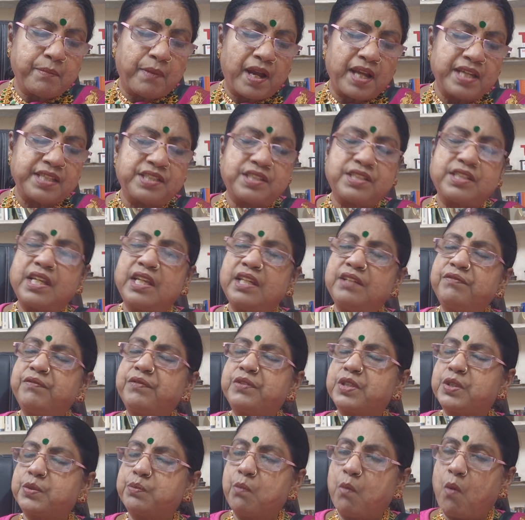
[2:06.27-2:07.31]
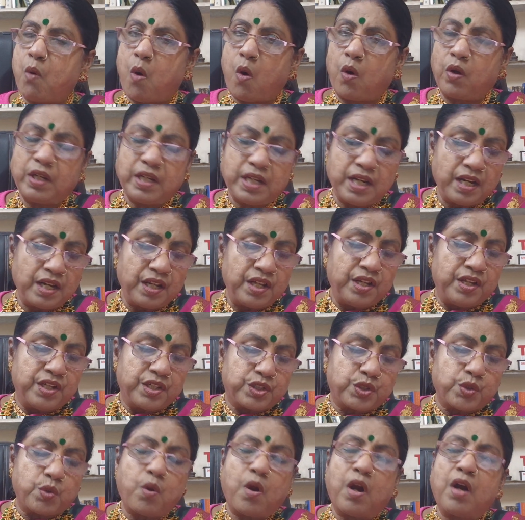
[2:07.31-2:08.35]
myself small
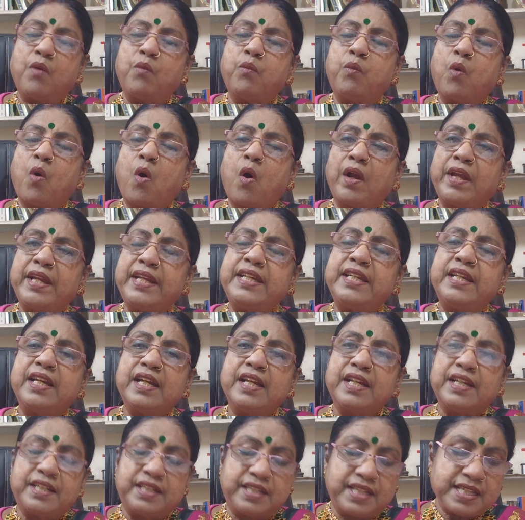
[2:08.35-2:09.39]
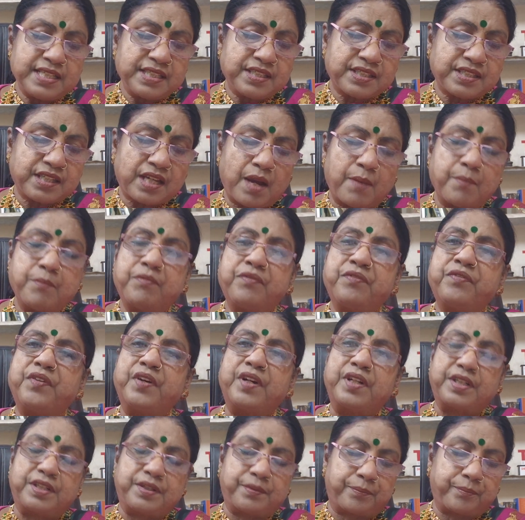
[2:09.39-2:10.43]
to avoid
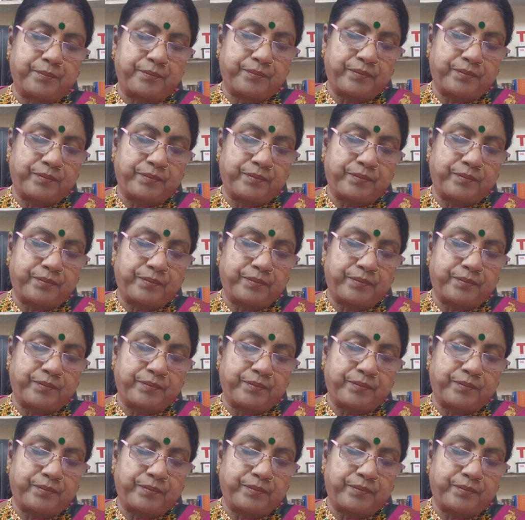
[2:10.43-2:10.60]
discomfort.